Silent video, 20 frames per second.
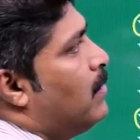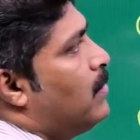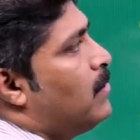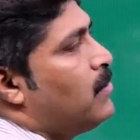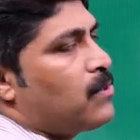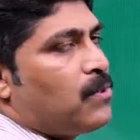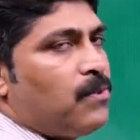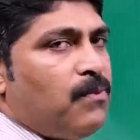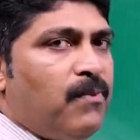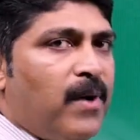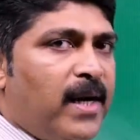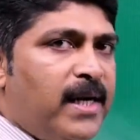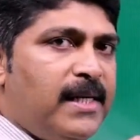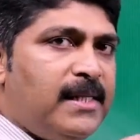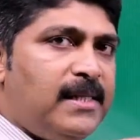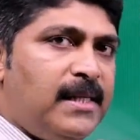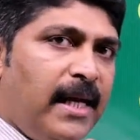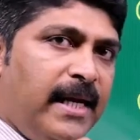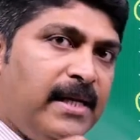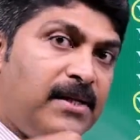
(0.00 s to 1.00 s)
So what
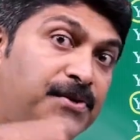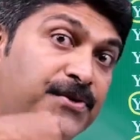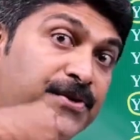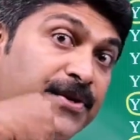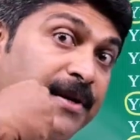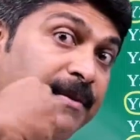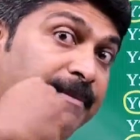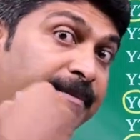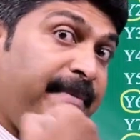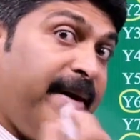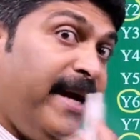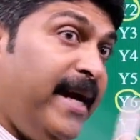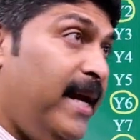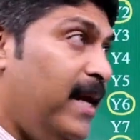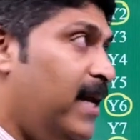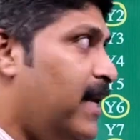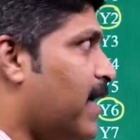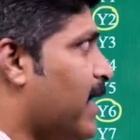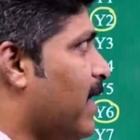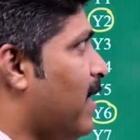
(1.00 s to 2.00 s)
is its
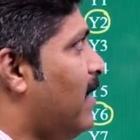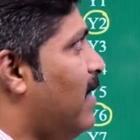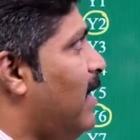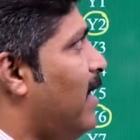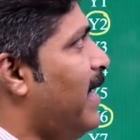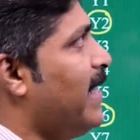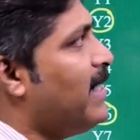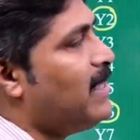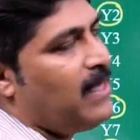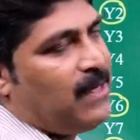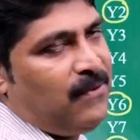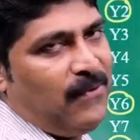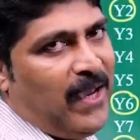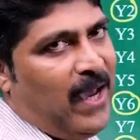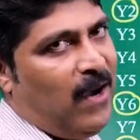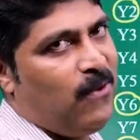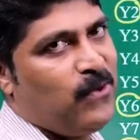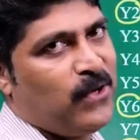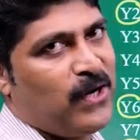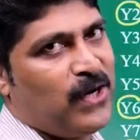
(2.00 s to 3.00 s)
remaining? Like that we
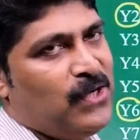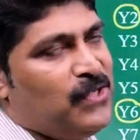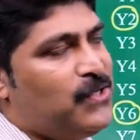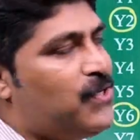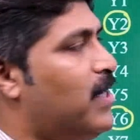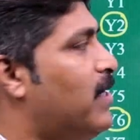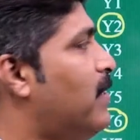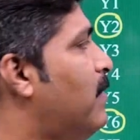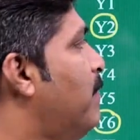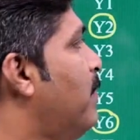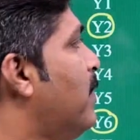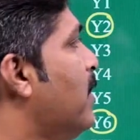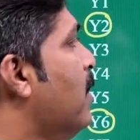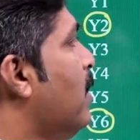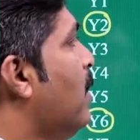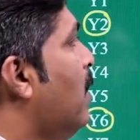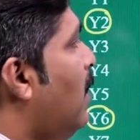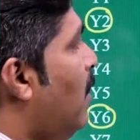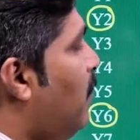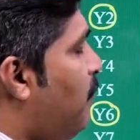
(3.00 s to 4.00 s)
have to consider.
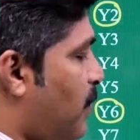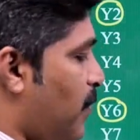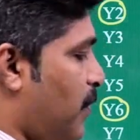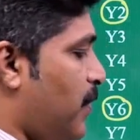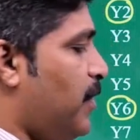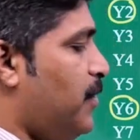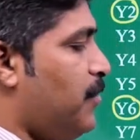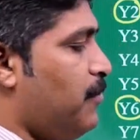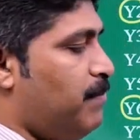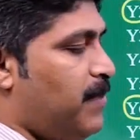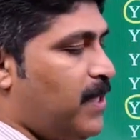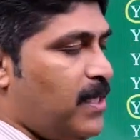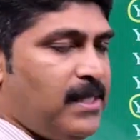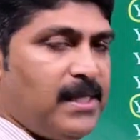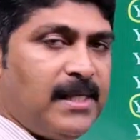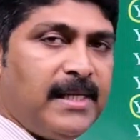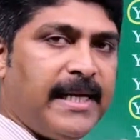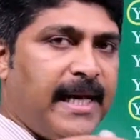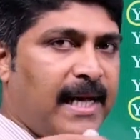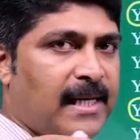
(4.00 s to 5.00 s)
If
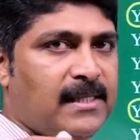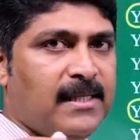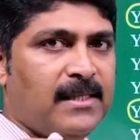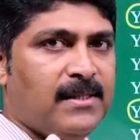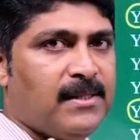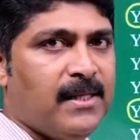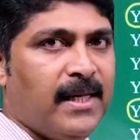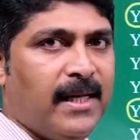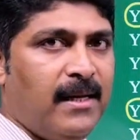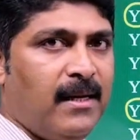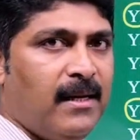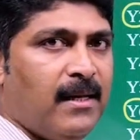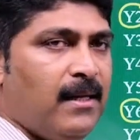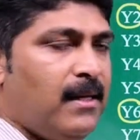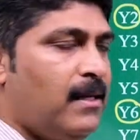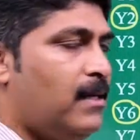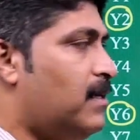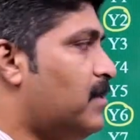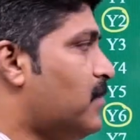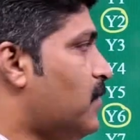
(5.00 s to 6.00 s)
22% tax is there,
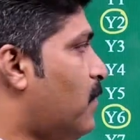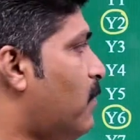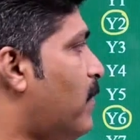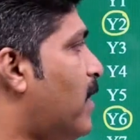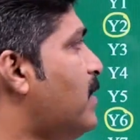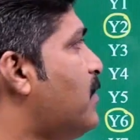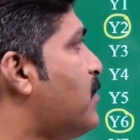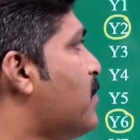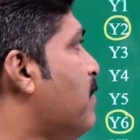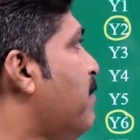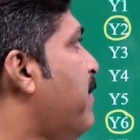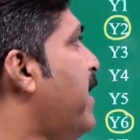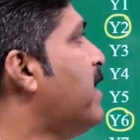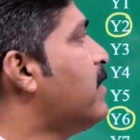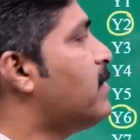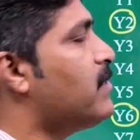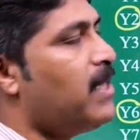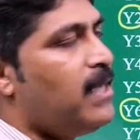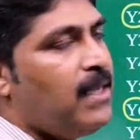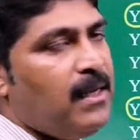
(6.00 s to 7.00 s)
so what
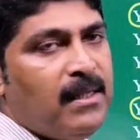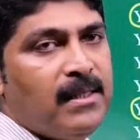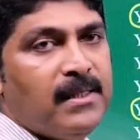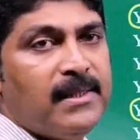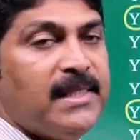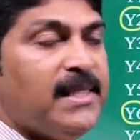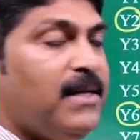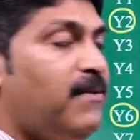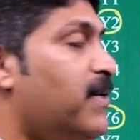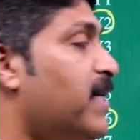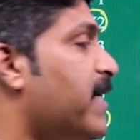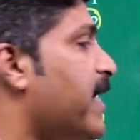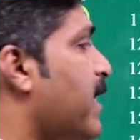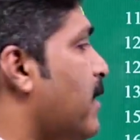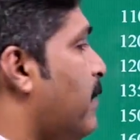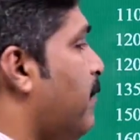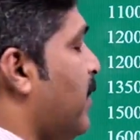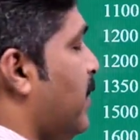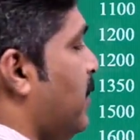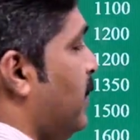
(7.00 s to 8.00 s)
remains there?
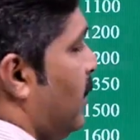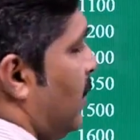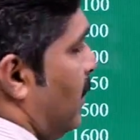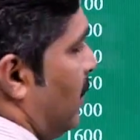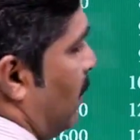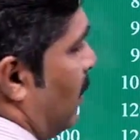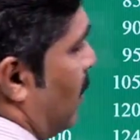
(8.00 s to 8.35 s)
78%.